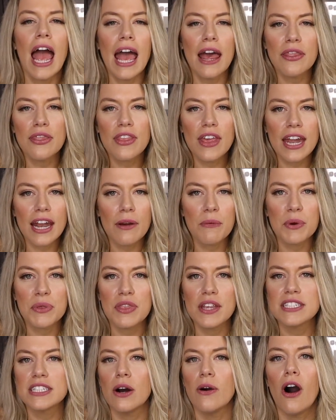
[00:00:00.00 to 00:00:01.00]
And then
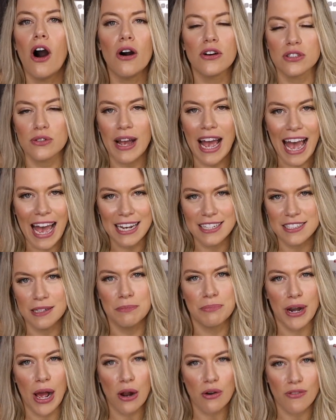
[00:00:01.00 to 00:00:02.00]
with this, I'll also add
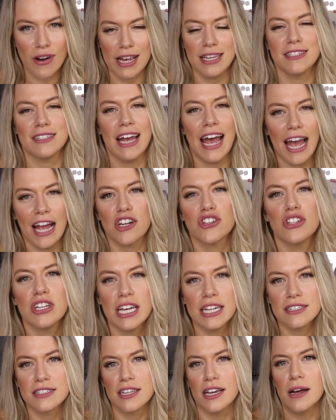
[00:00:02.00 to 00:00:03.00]
some brown rice to actually
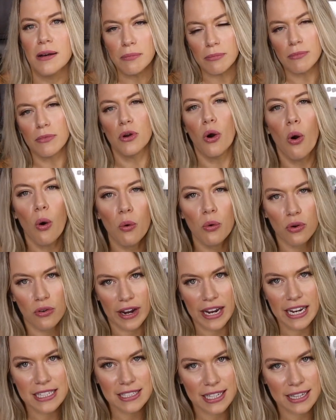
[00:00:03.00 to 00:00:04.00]
get some whole
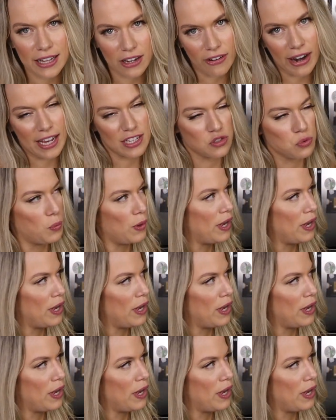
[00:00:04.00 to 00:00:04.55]
grains in there as